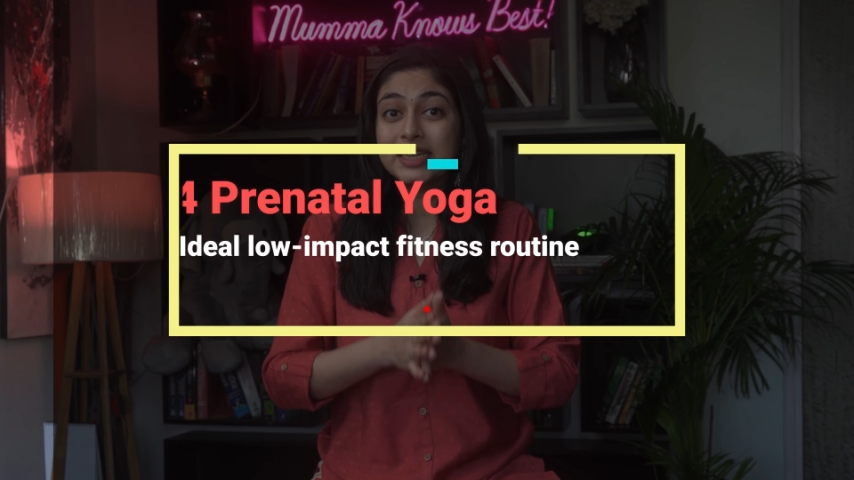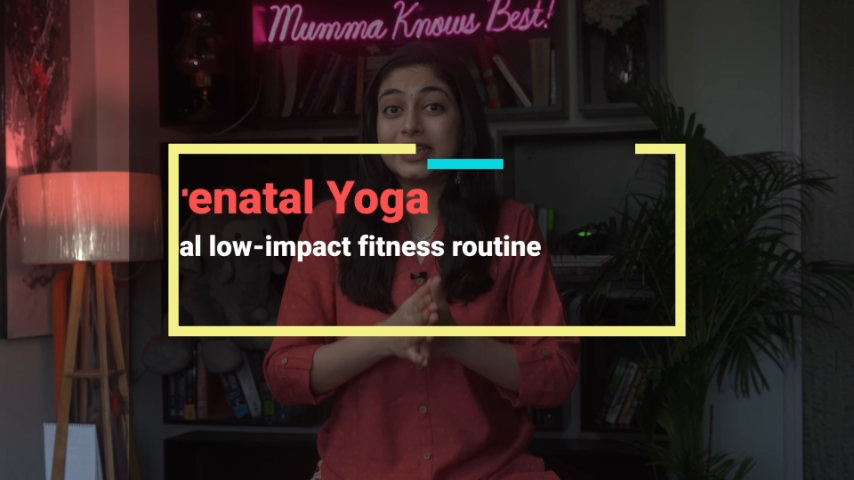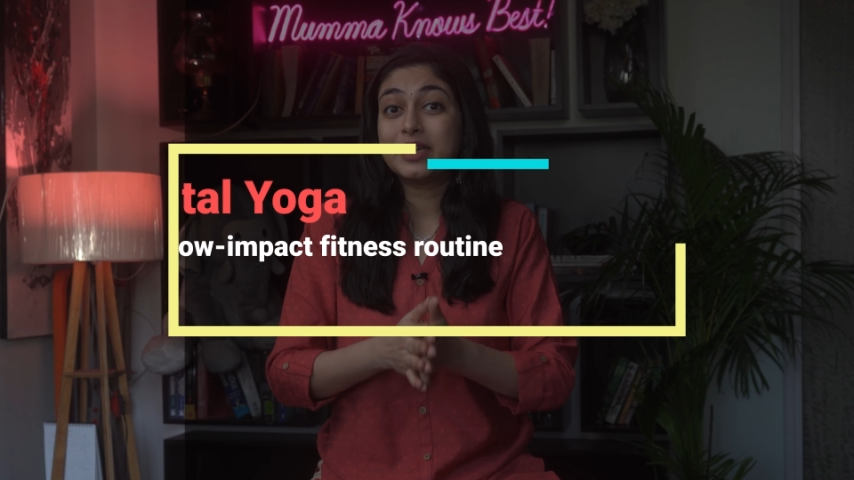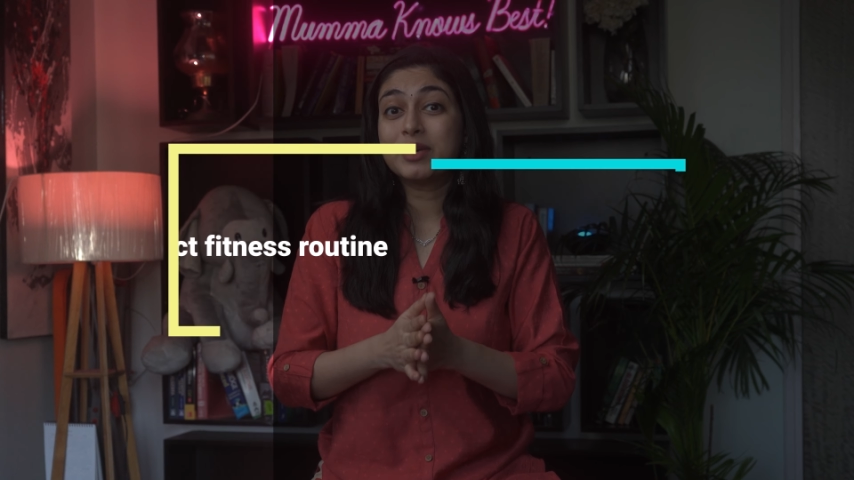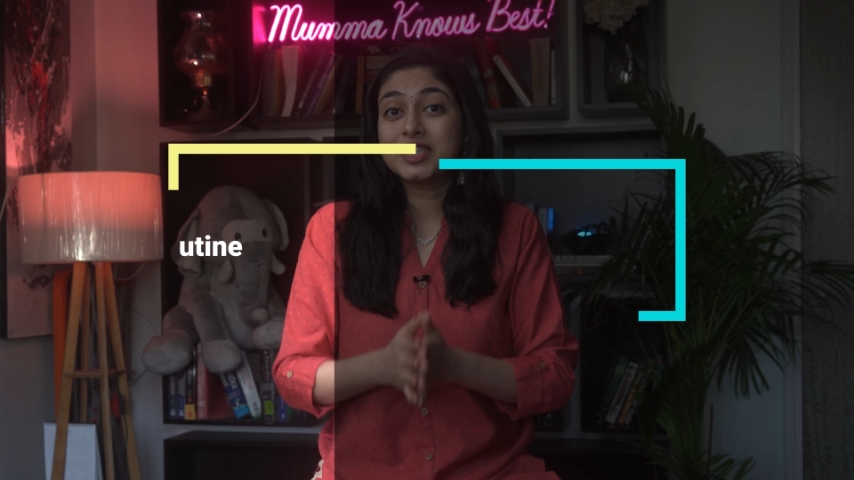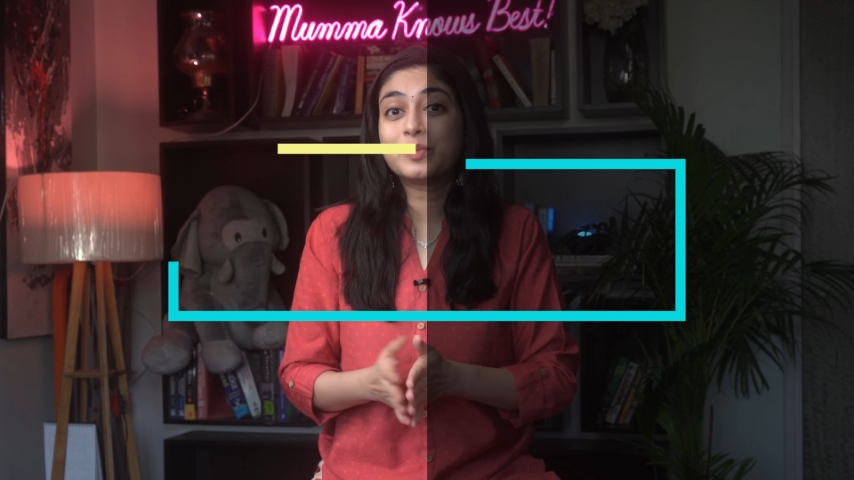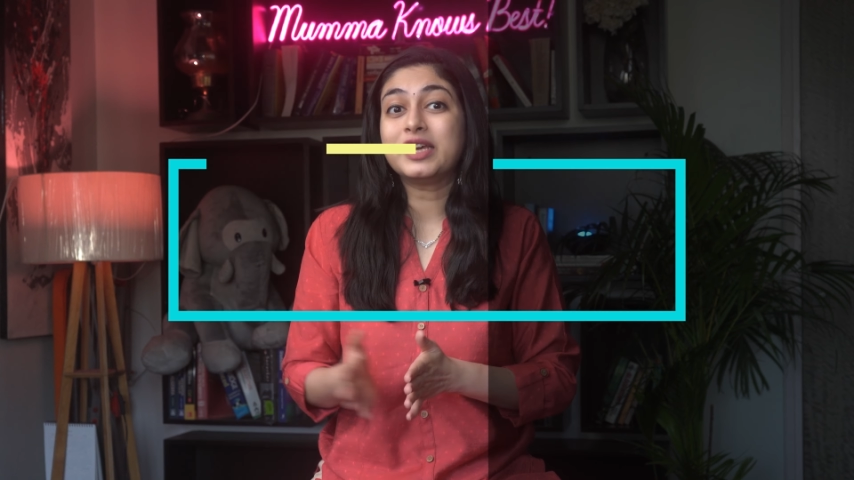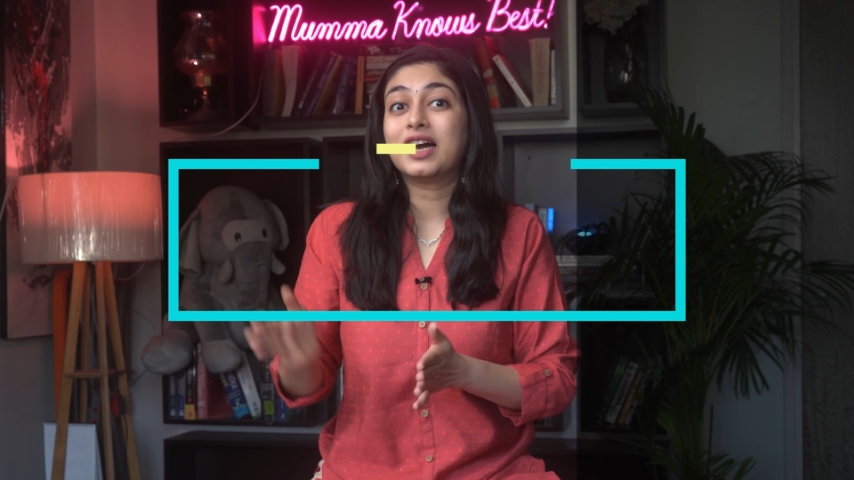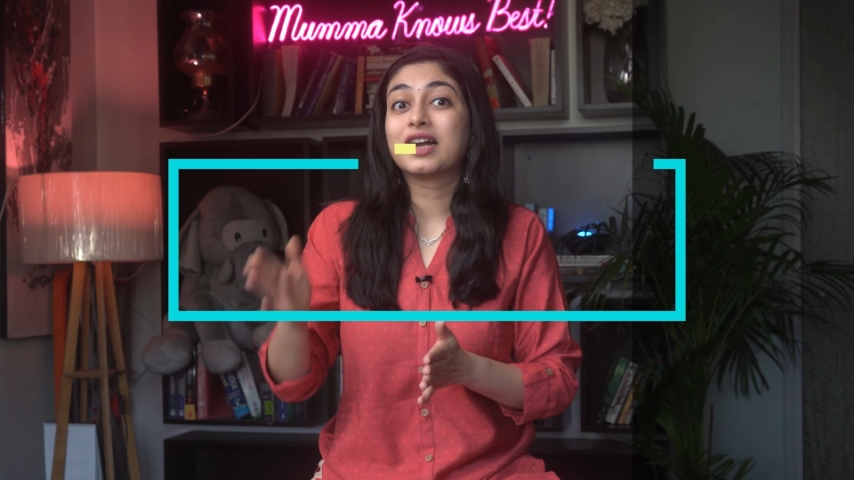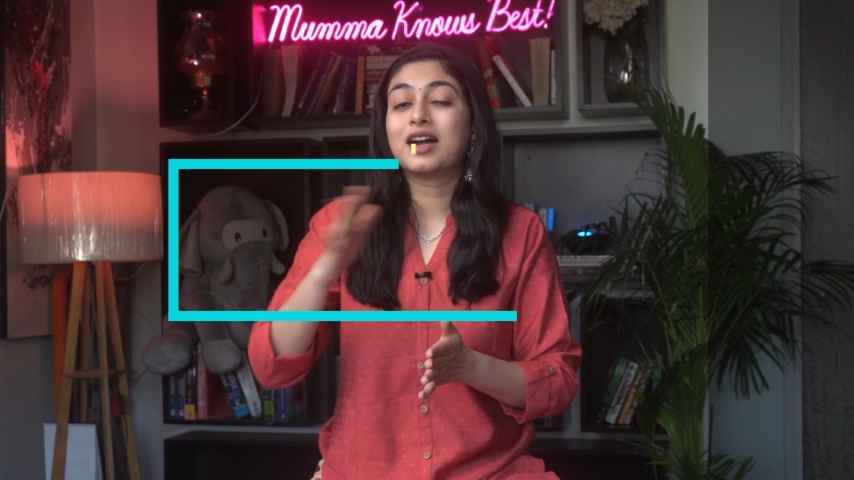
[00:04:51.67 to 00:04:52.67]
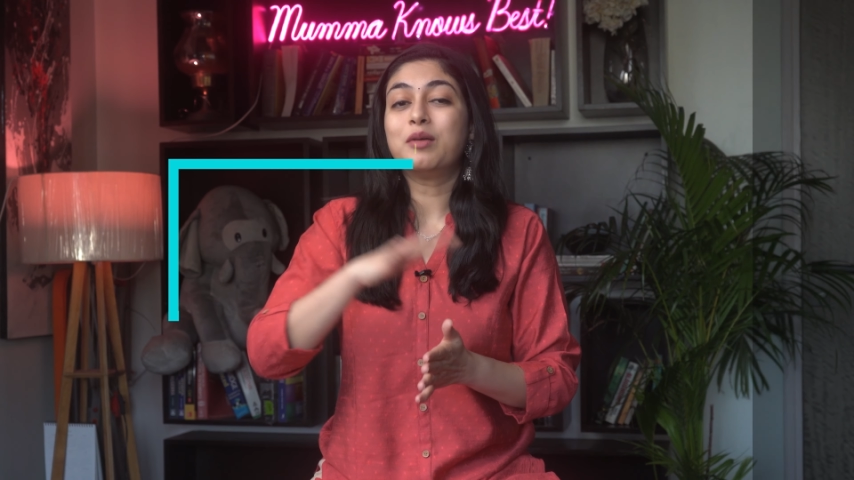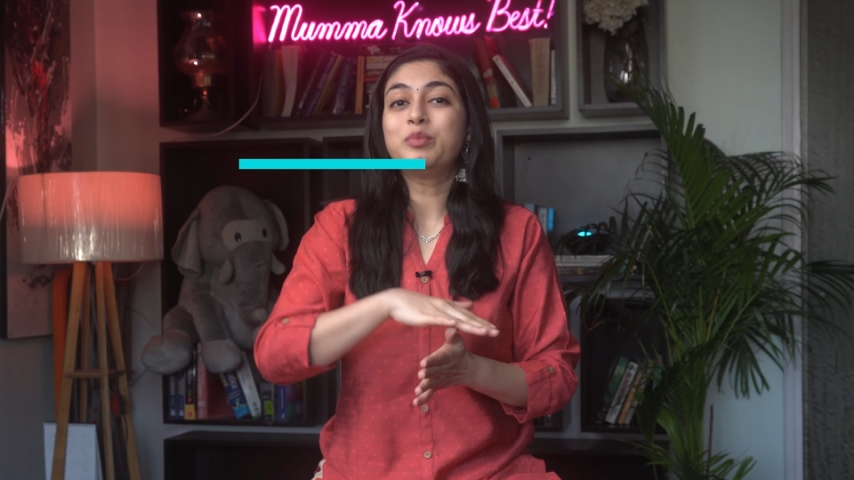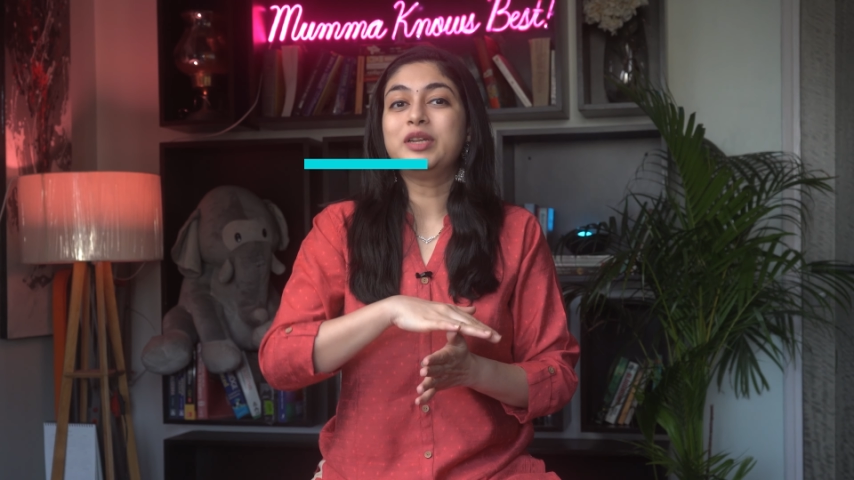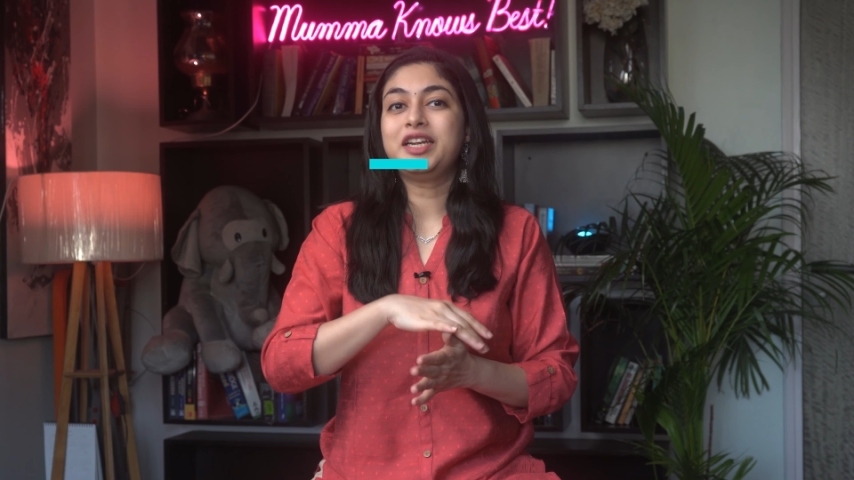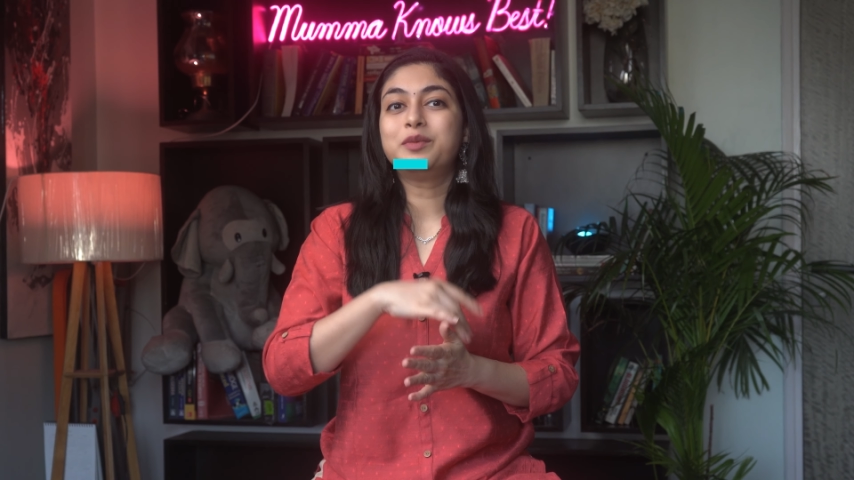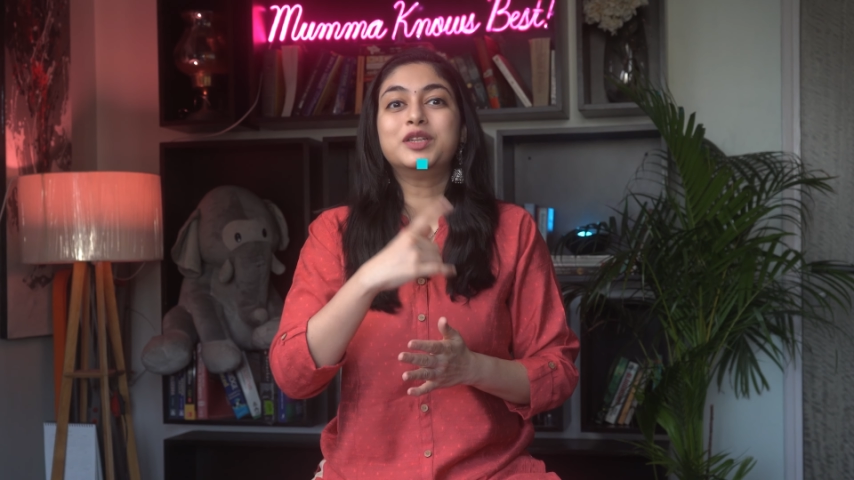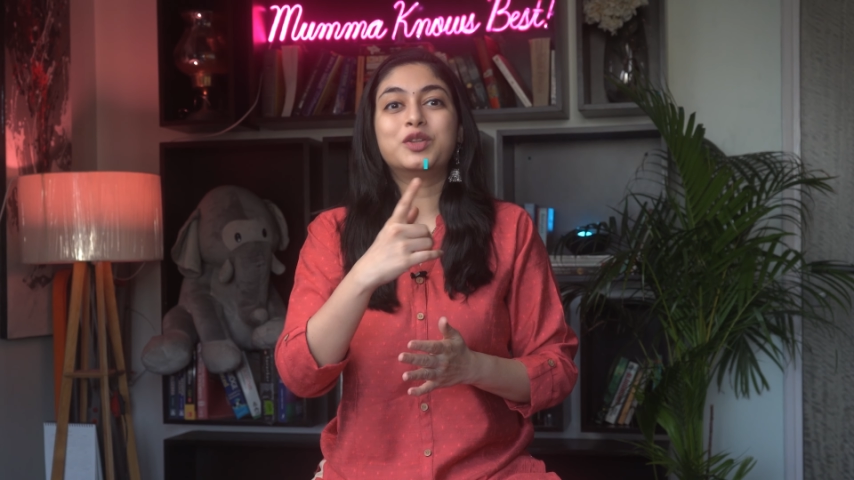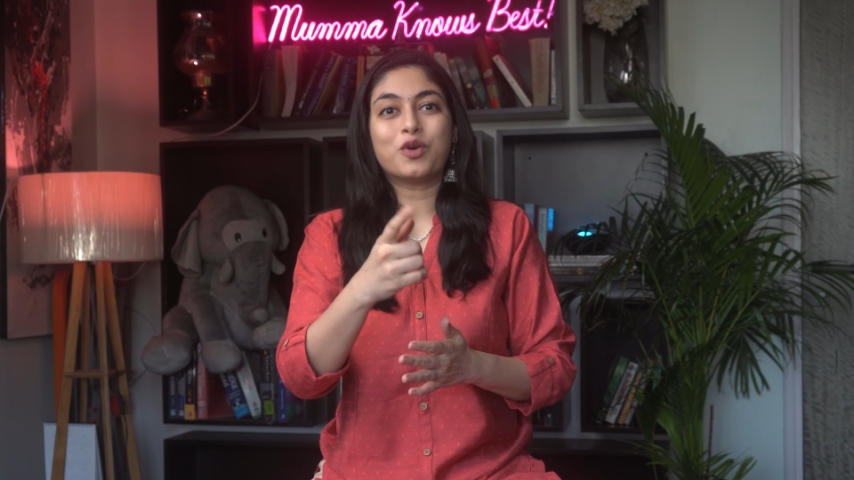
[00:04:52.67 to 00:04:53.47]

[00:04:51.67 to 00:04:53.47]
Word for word: they must be accompanied with